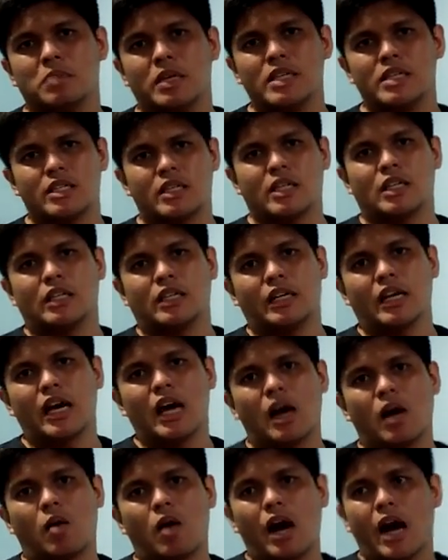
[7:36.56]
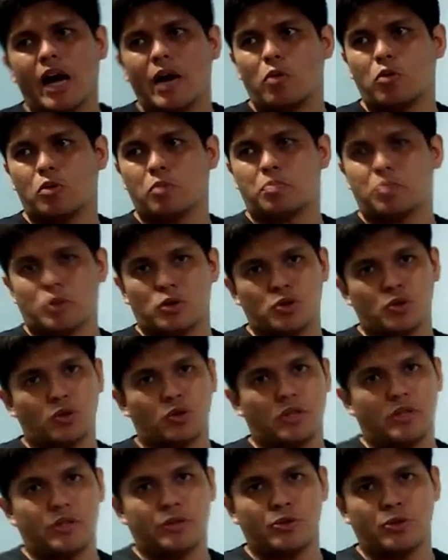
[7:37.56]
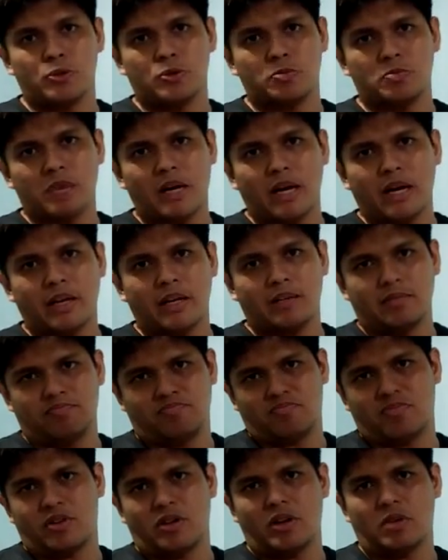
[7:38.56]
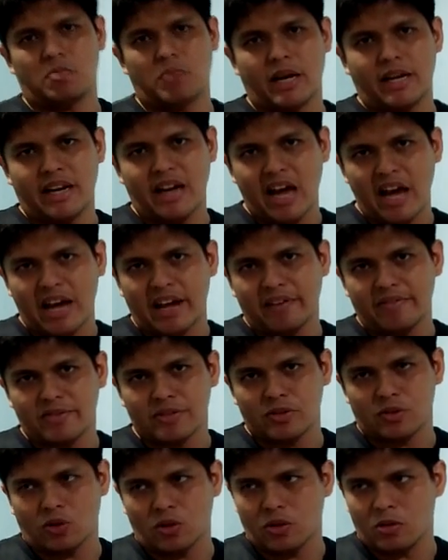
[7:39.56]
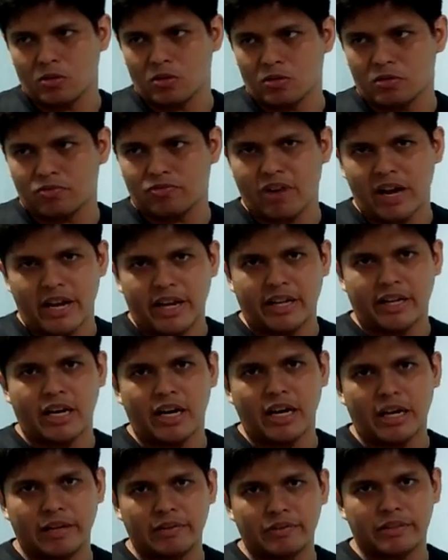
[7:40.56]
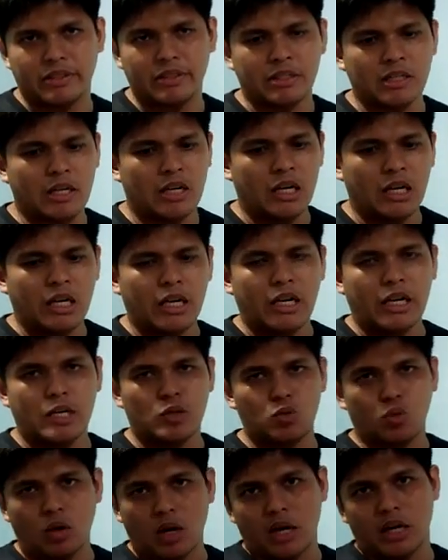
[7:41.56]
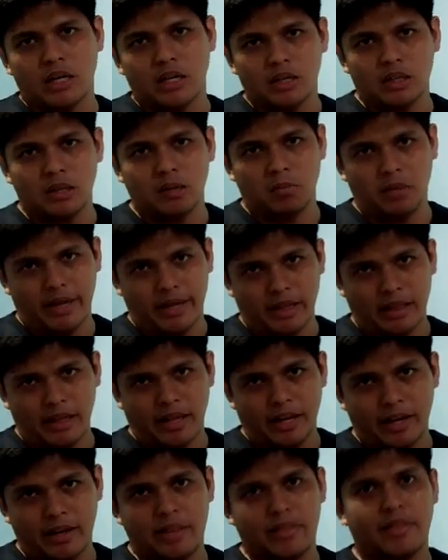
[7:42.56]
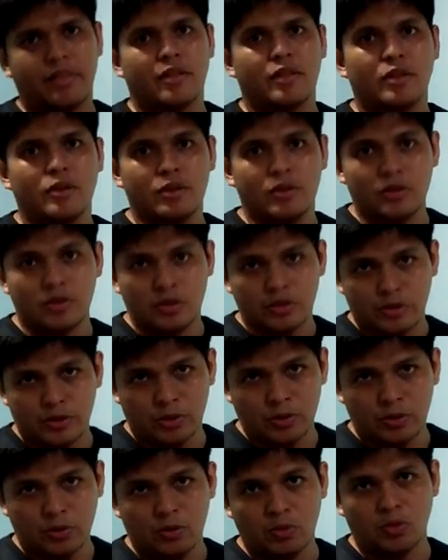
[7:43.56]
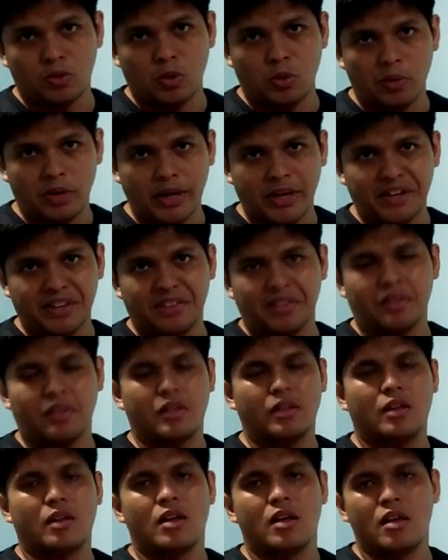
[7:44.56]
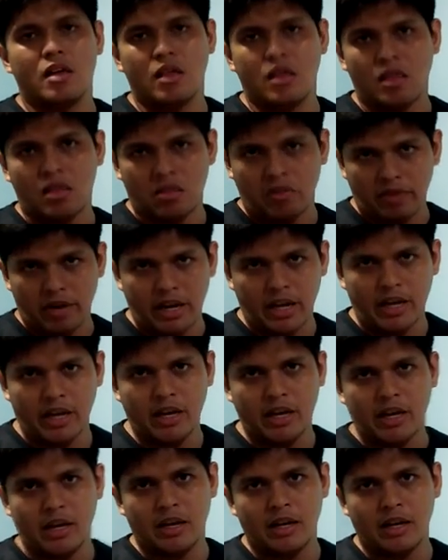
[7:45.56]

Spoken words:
Basically, how I would personally choose my knives or fighting knives is 1, the blade length, 2, the weight, 3,